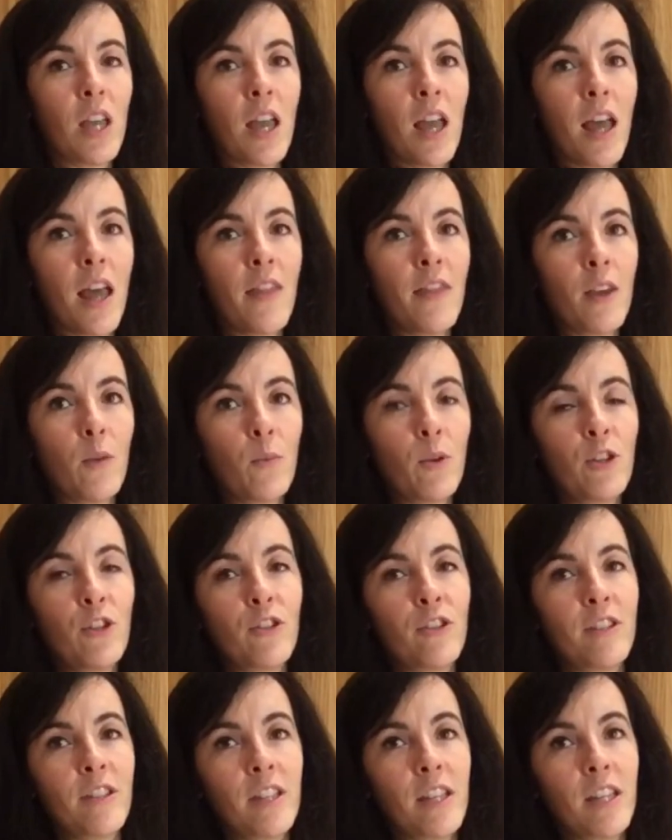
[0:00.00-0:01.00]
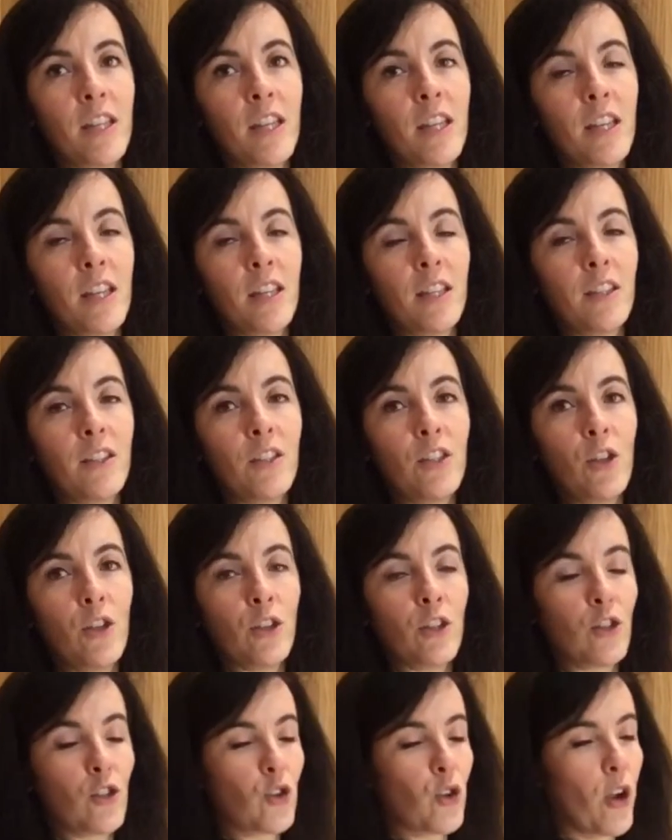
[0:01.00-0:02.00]
And then when you're sitting, you
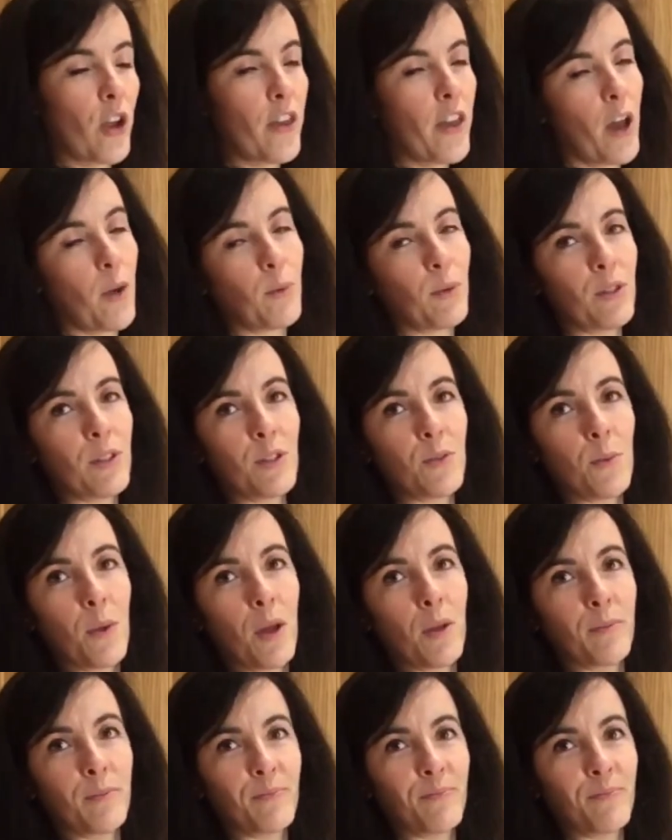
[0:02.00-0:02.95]
can try that one as well.